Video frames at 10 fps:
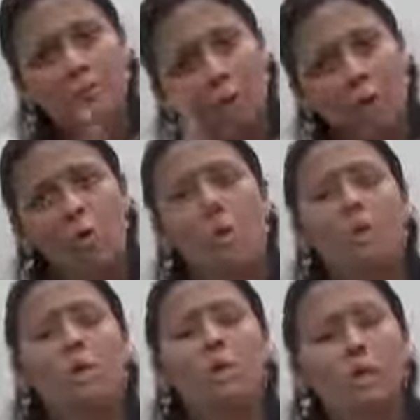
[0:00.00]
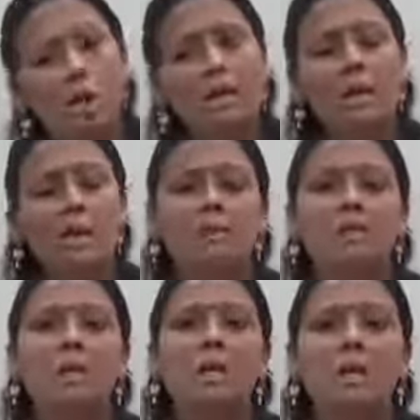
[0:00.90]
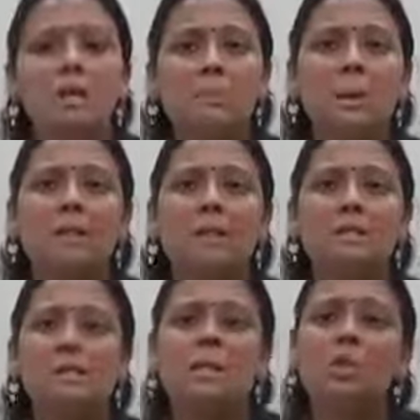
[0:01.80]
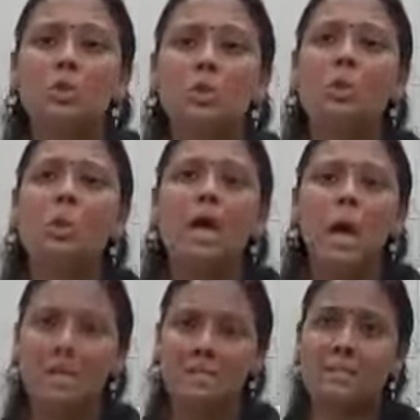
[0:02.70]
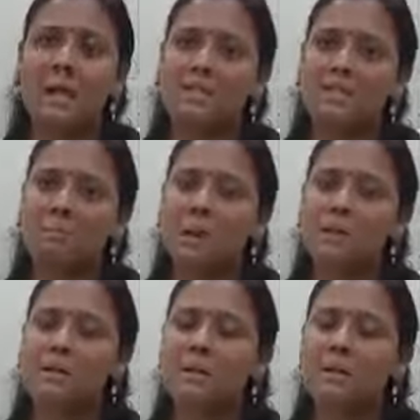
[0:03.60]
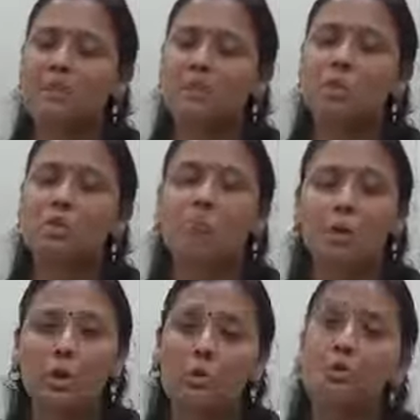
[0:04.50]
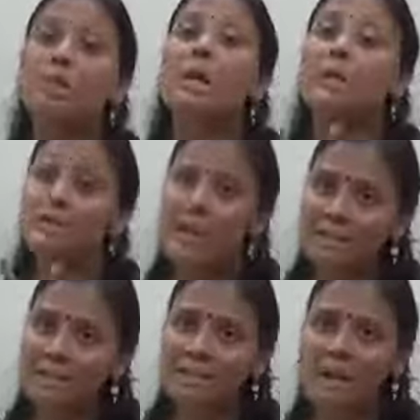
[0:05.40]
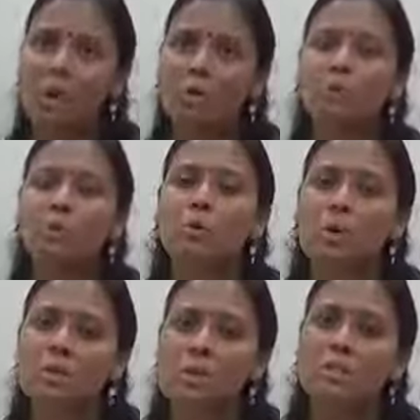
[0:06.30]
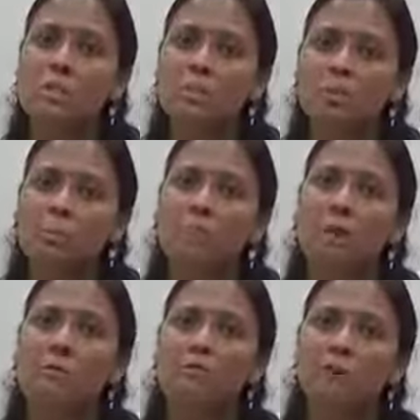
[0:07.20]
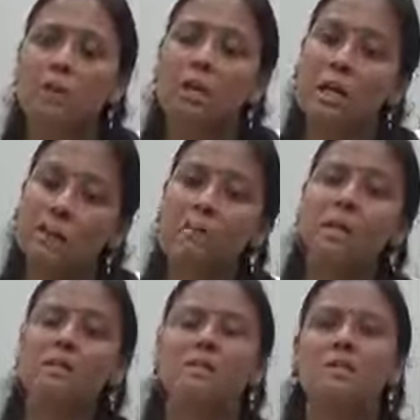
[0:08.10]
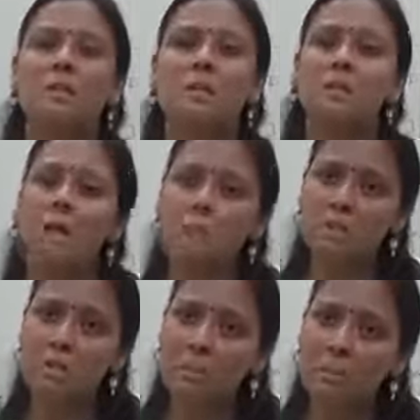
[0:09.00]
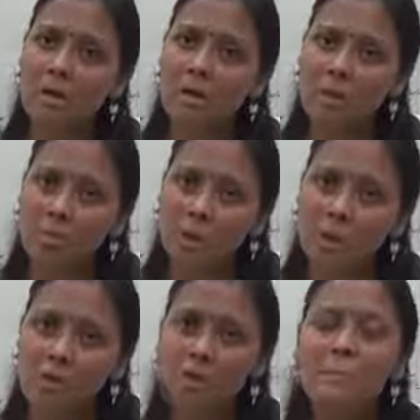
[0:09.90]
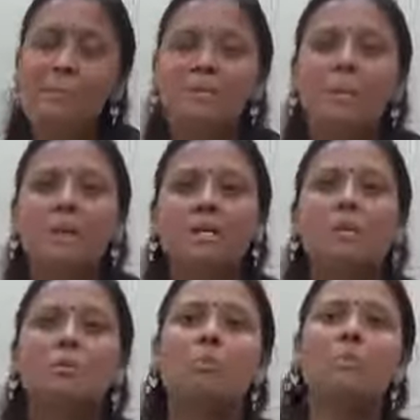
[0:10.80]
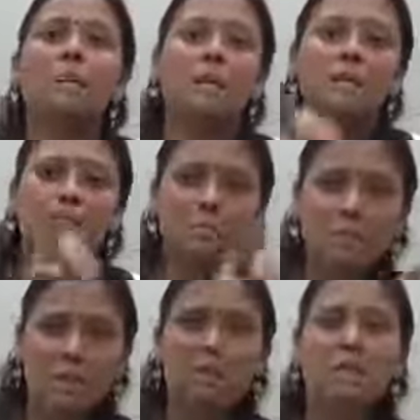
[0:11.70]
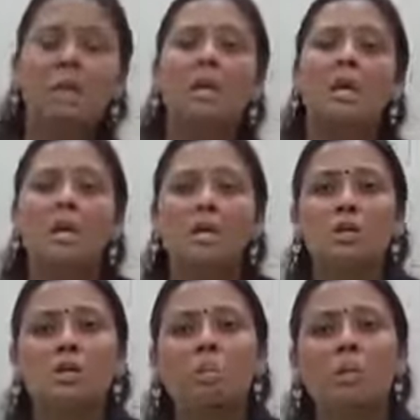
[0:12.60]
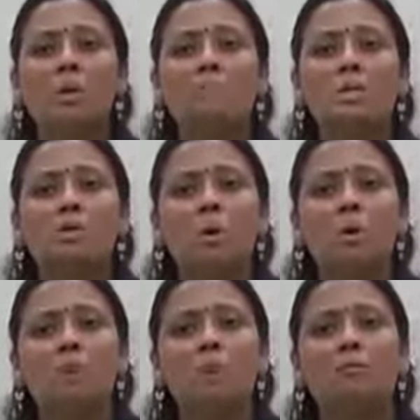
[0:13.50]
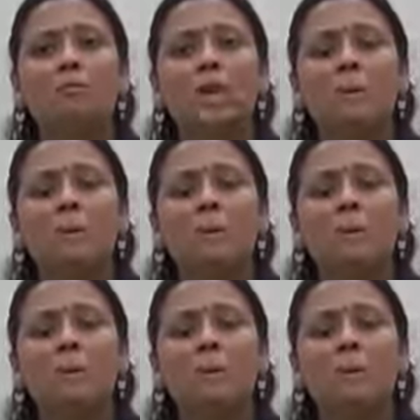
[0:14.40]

follower will not have the independency to expect to produce that output which is equilibrium for him considering the MCMR situation, but he will be accepting the equilibrium situation of the